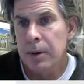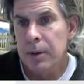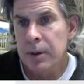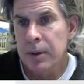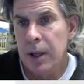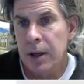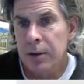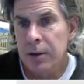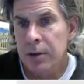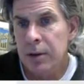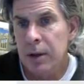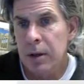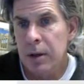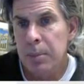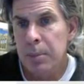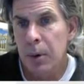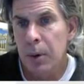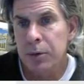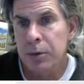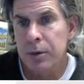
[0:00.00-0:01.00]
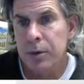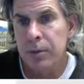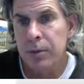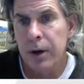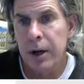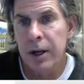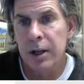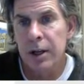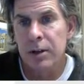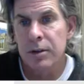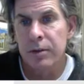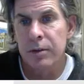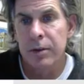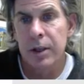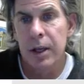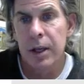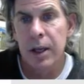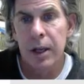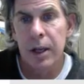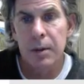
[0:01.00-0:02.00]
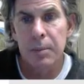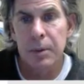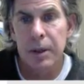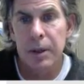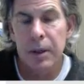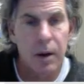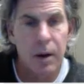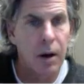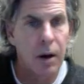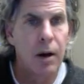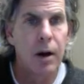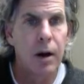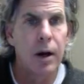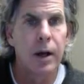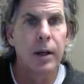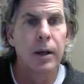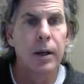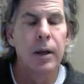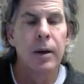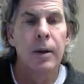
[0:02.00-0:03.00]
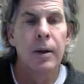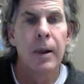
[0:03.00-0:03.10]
Takes the compulsive rage of the enemy god.